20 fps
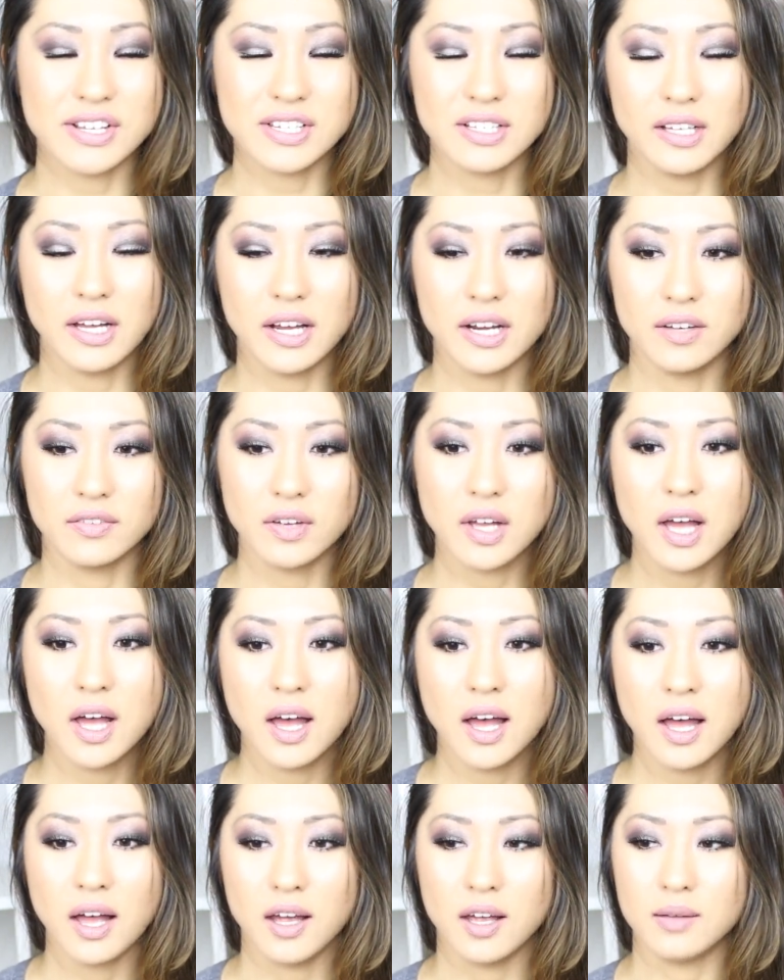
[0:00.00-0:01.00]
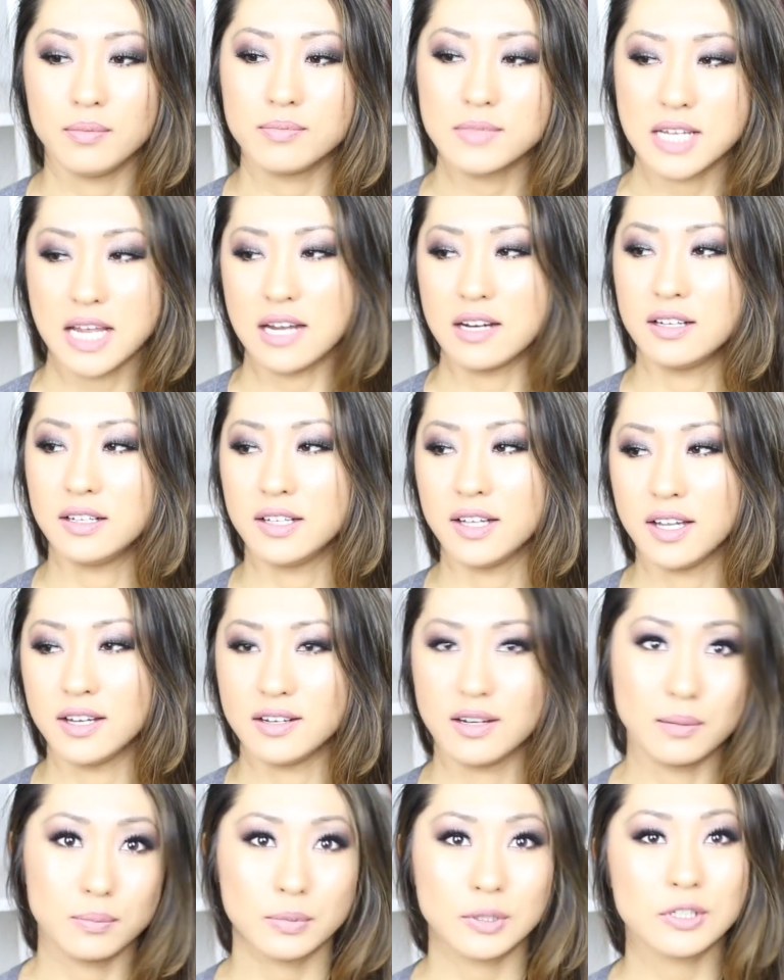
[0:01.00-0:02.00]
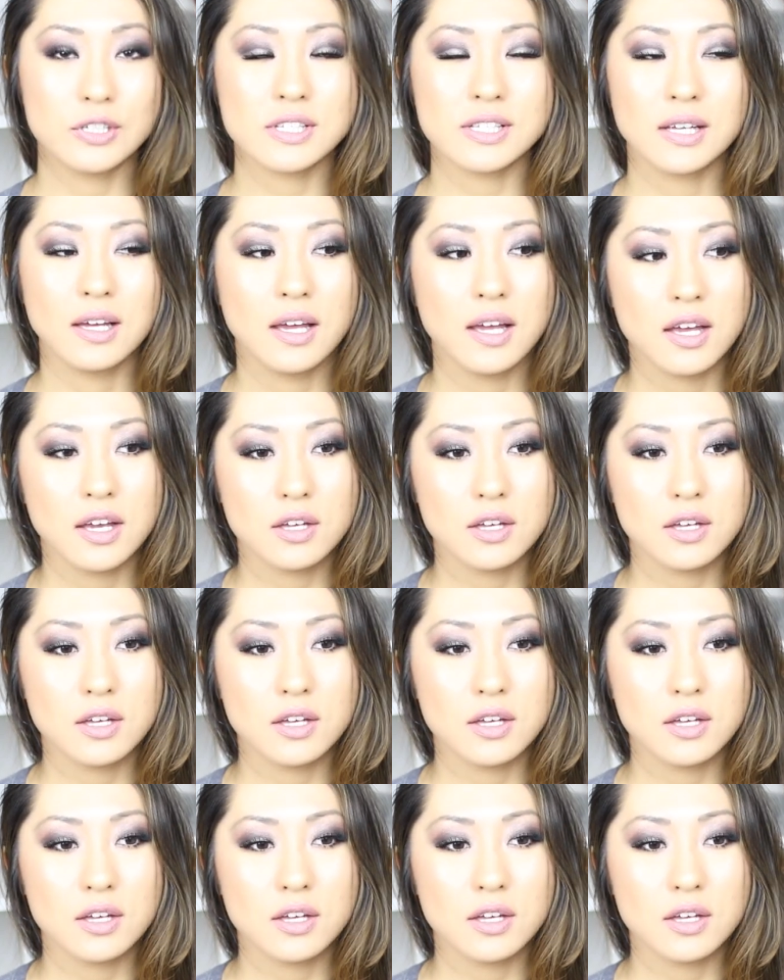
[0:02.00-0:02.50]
It's a lot of data and numbers.